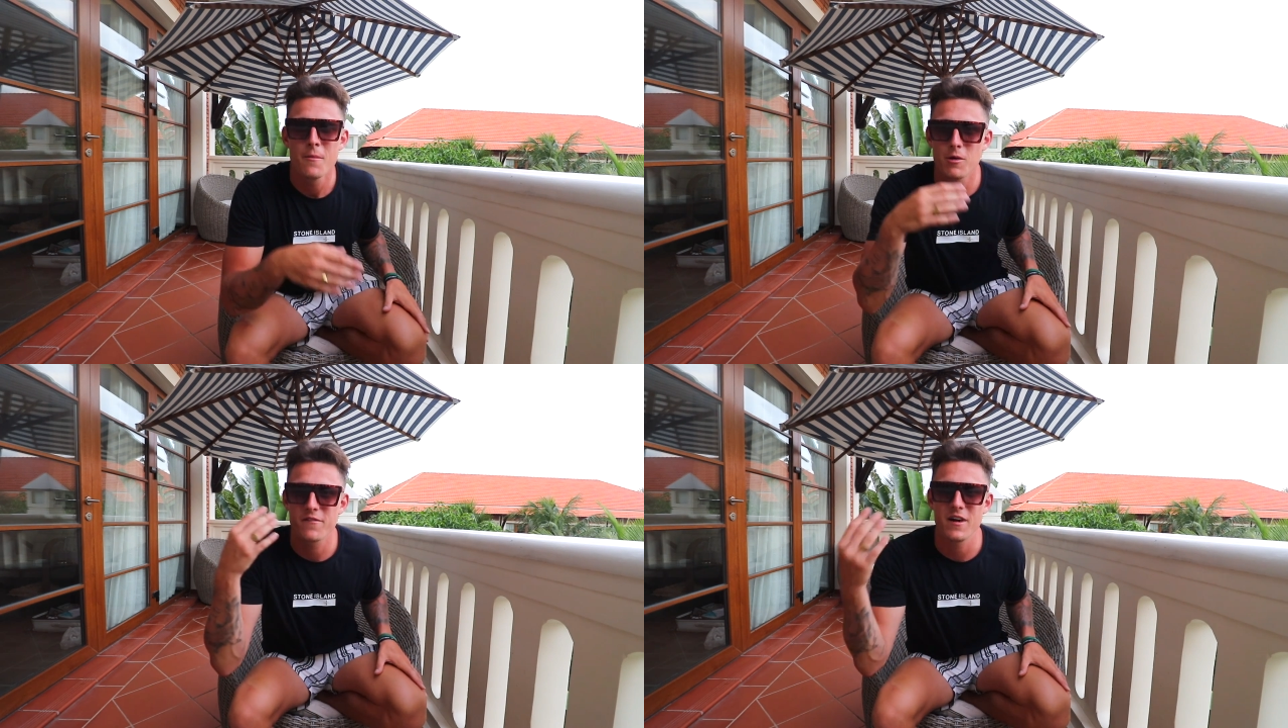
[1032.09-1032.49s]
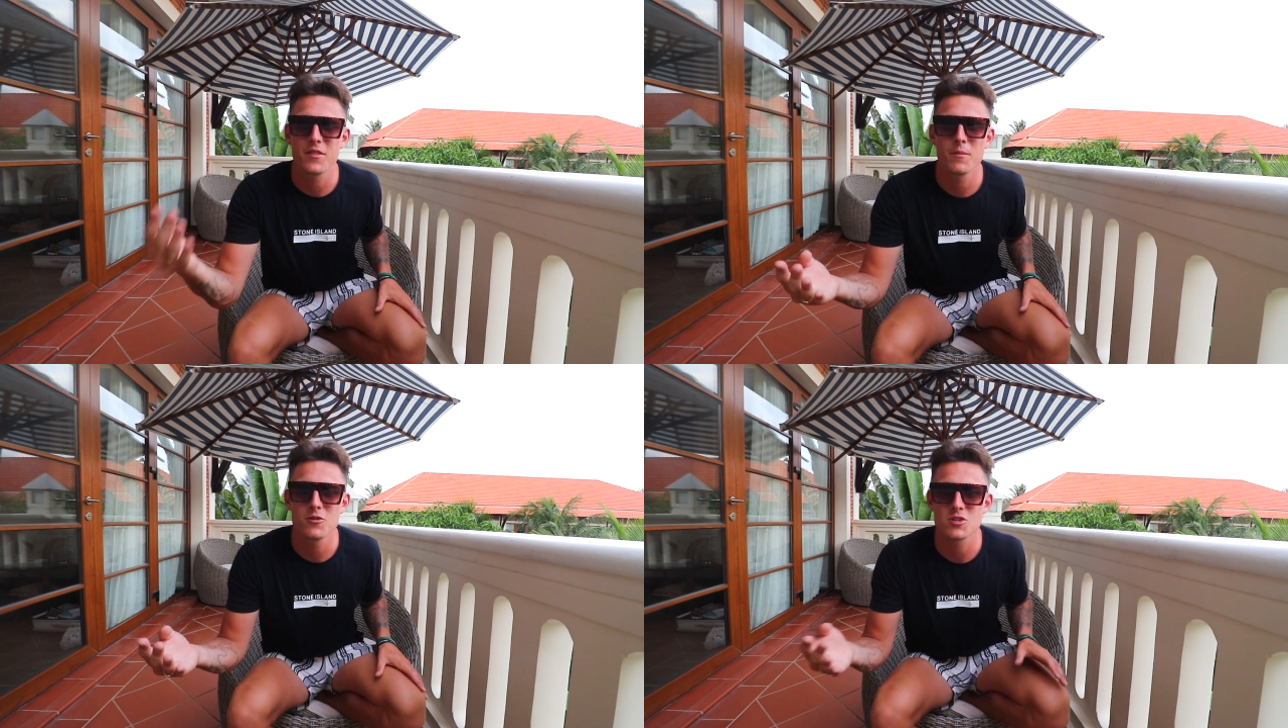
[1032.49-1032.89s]
We found
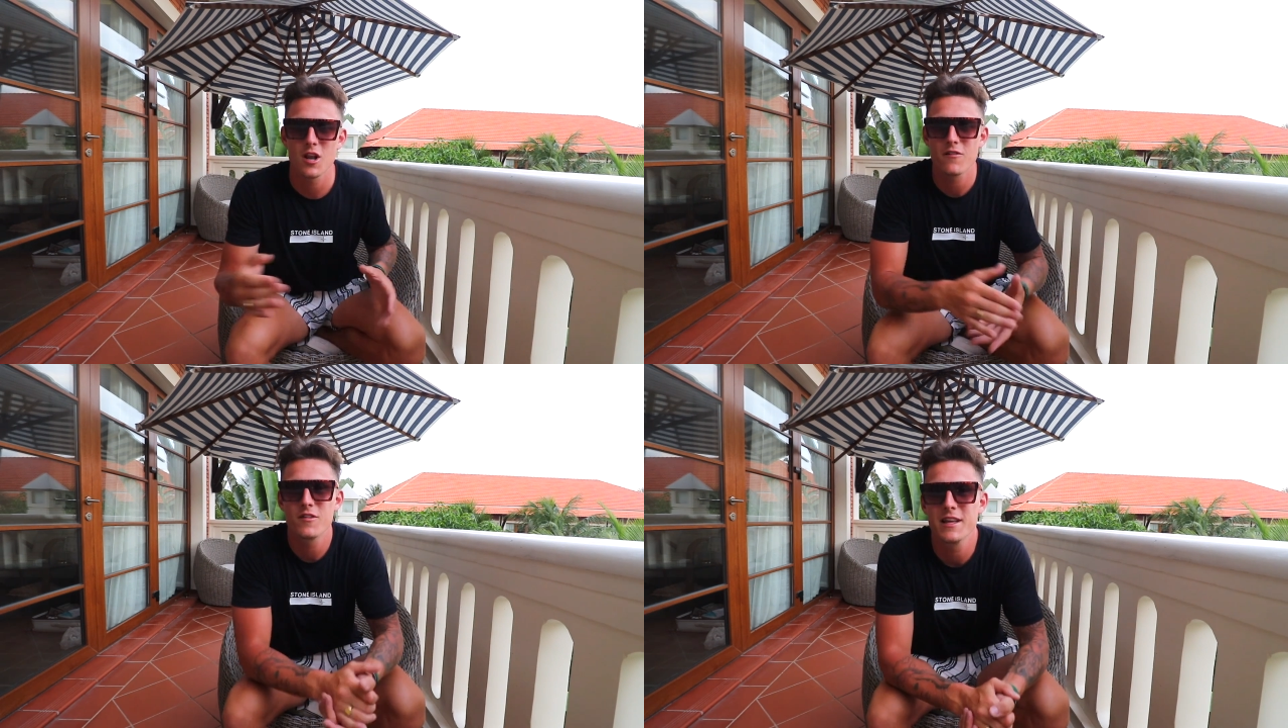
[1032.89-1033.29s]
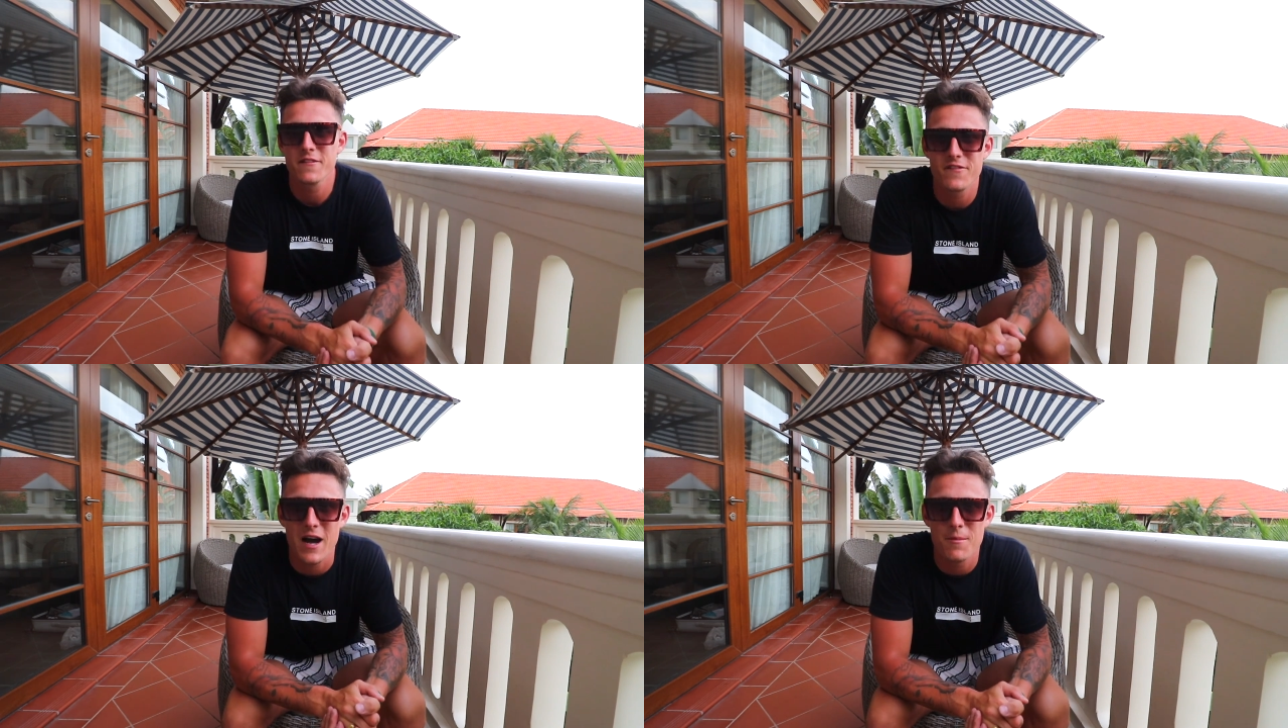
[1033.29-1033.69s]
the most lovely
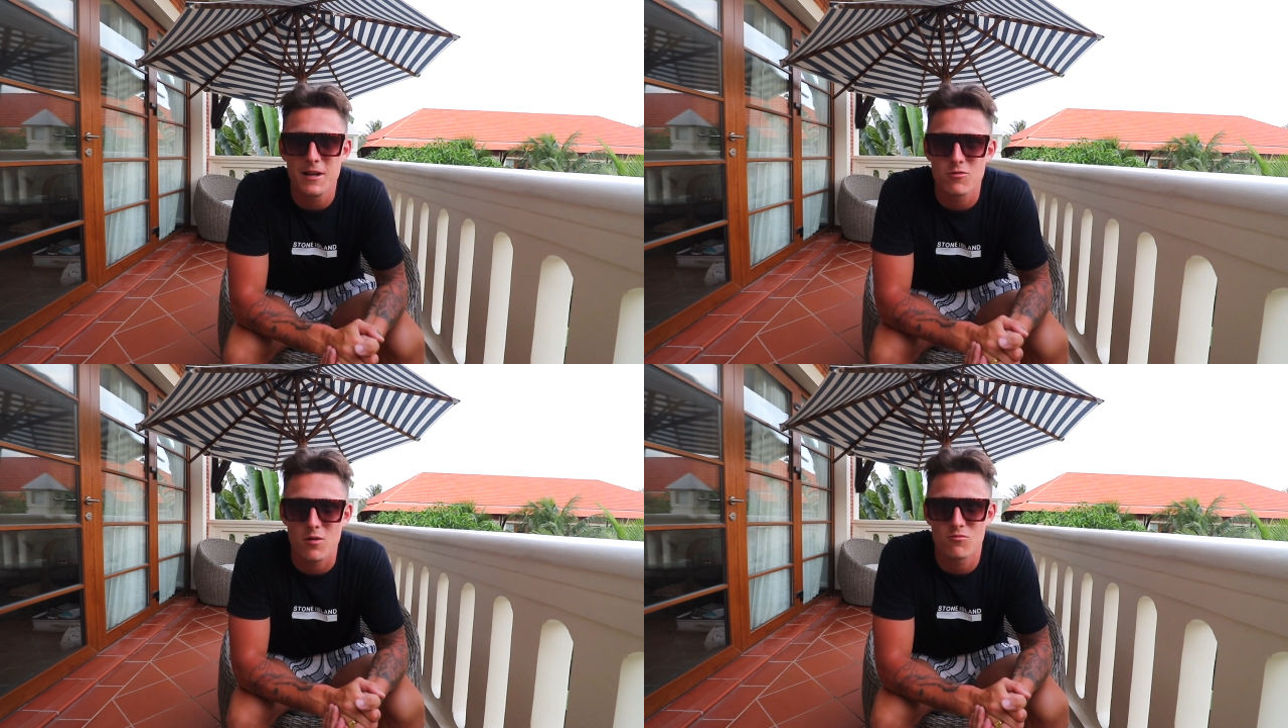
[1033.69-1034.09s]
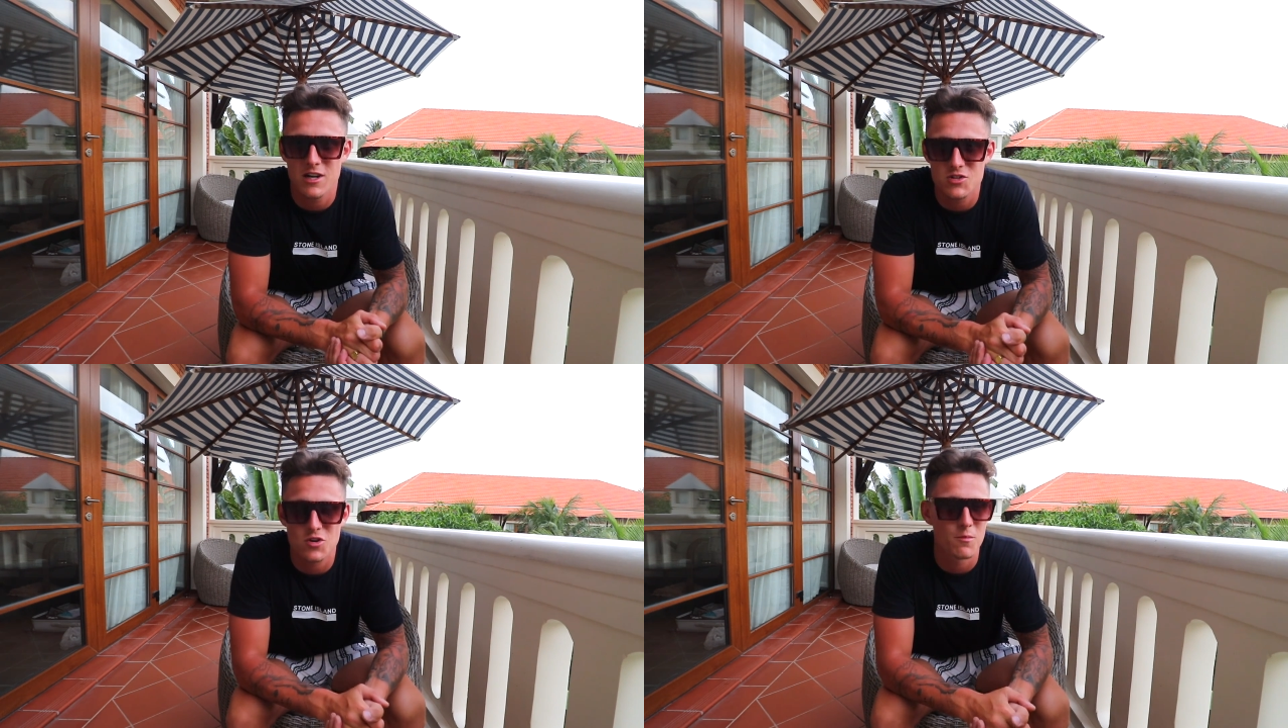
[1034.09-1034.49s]
family-run
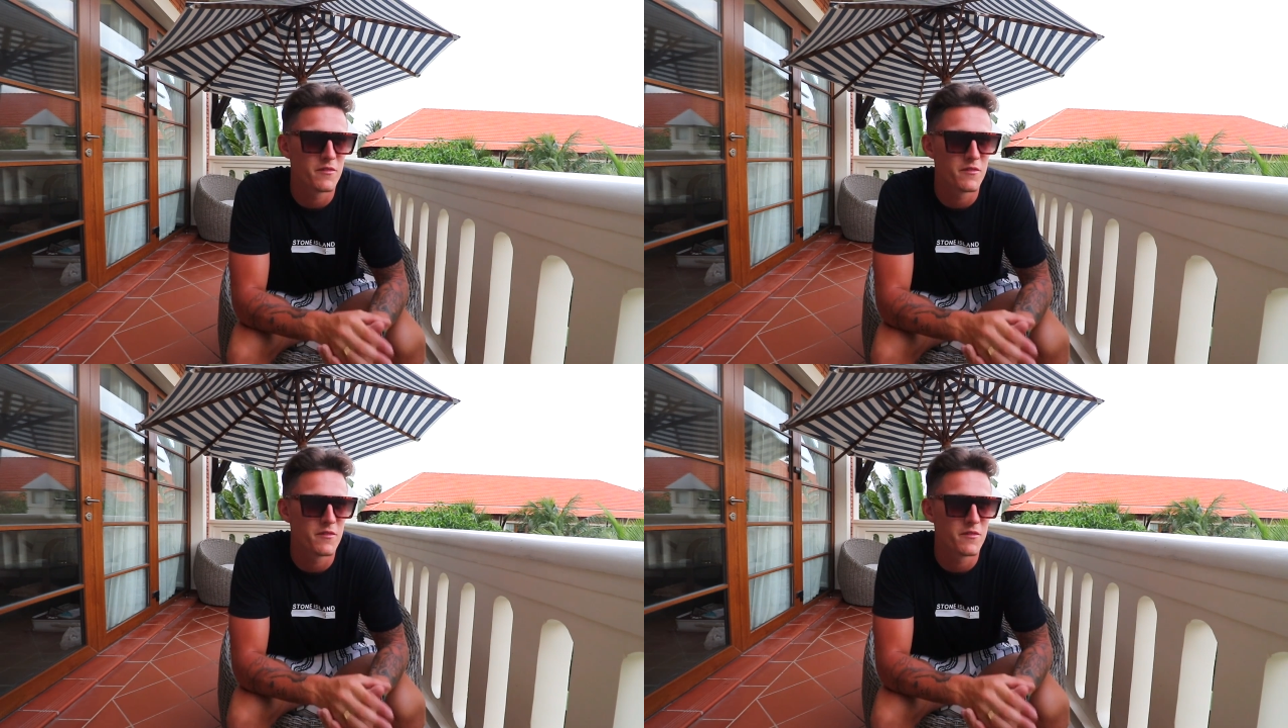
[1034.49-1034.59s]
restaurant